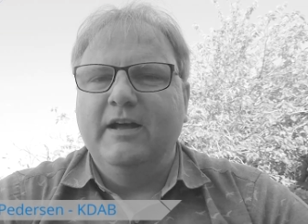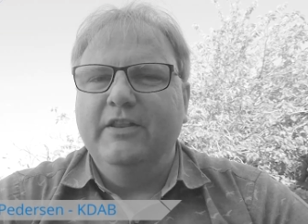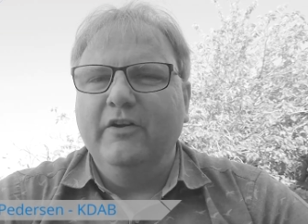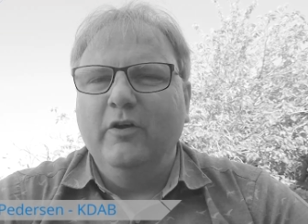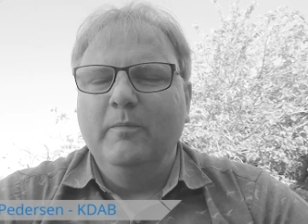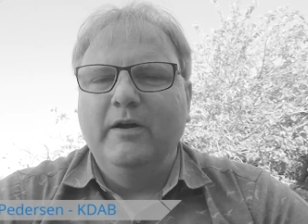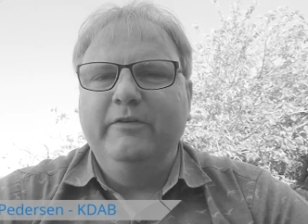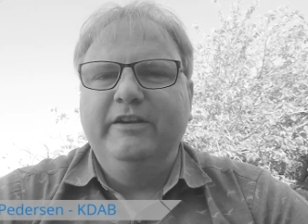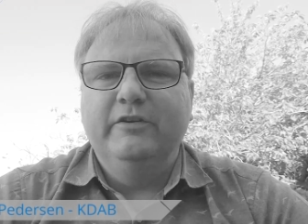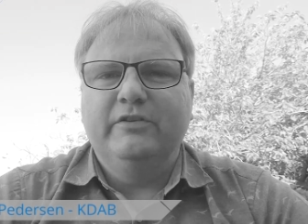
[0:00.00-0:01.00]
Not all my
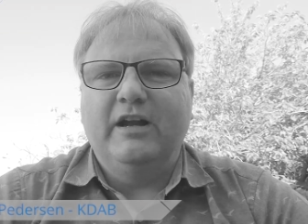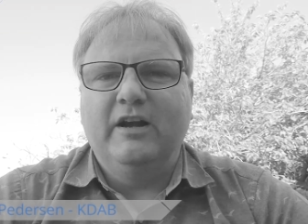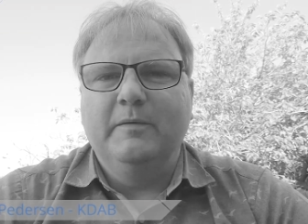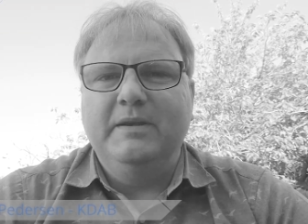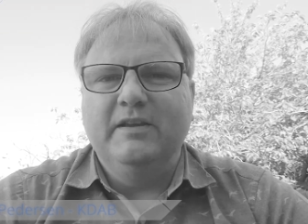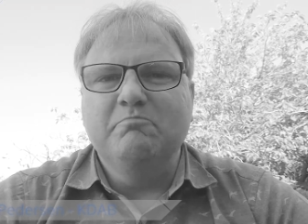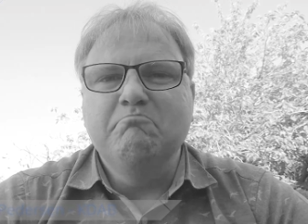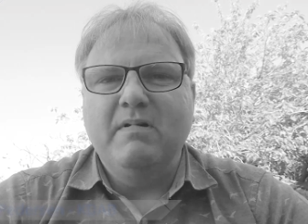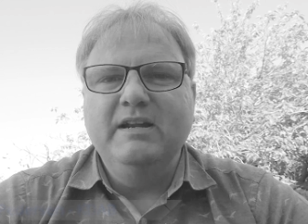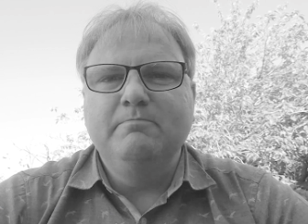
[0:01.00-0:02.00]
videos are going to be as
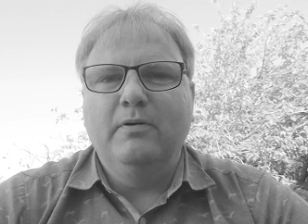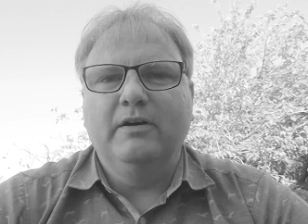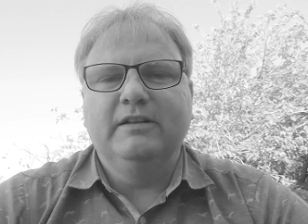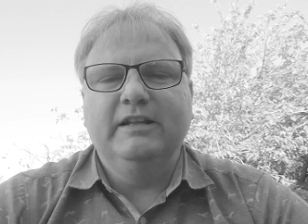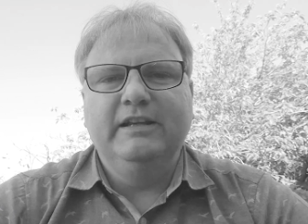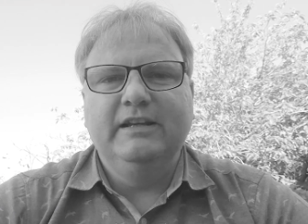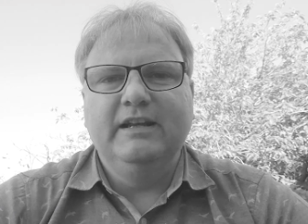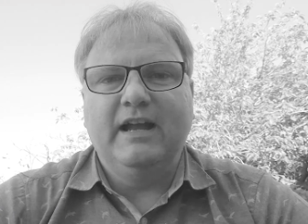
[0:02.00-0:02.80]
mind-boggling